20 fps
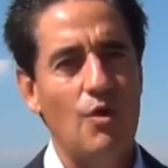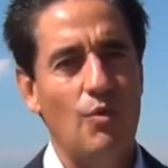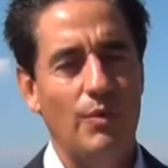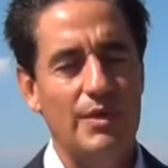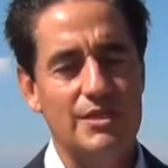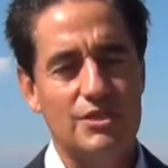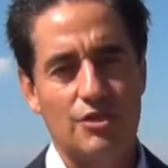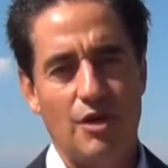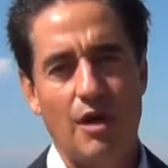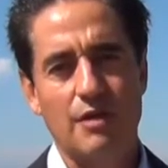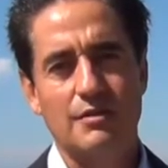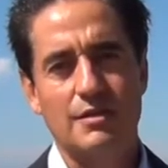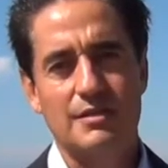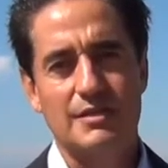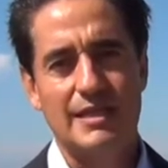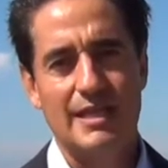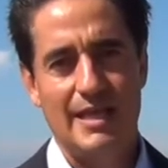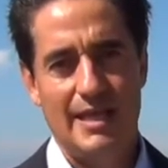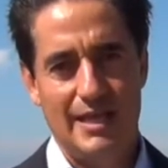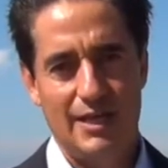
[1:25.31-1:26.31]
we start to
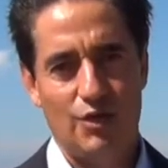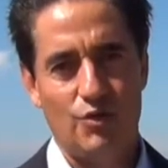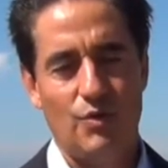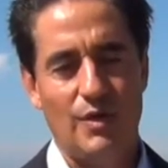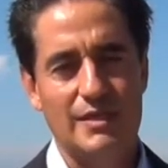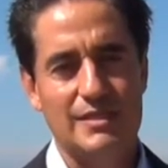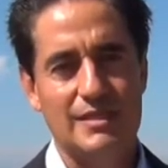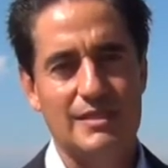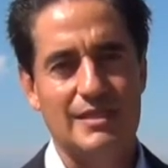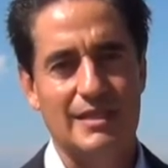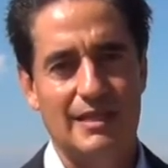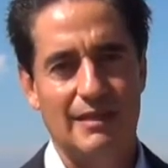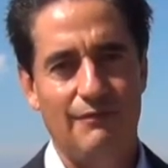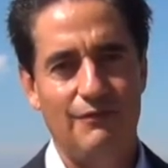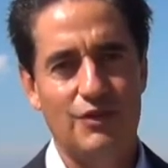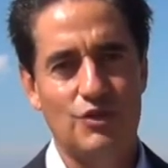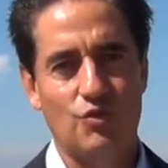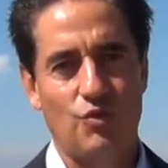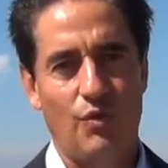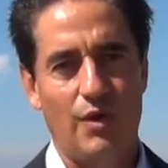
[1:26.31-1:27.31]
see increases in
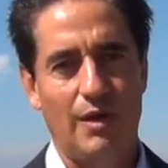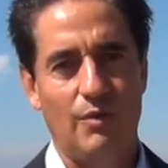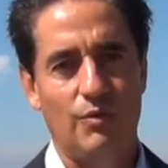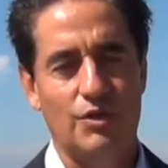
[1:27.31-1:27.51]
inventory,